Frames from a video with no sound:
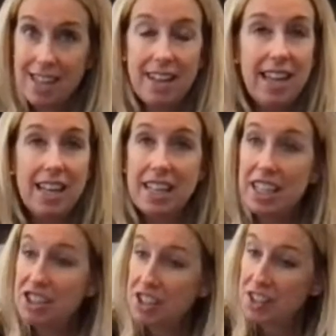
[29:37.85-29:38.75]
And then
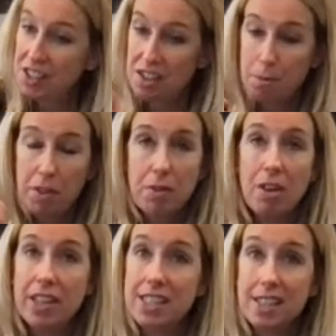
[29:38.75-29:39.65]
you just
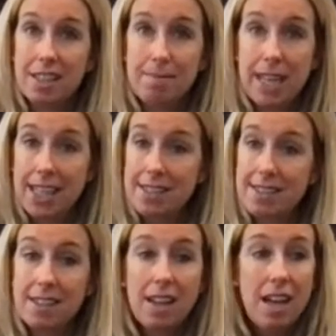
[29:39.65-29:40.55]
throw it into the
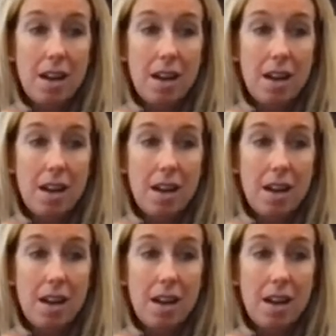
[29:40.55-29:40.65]
mix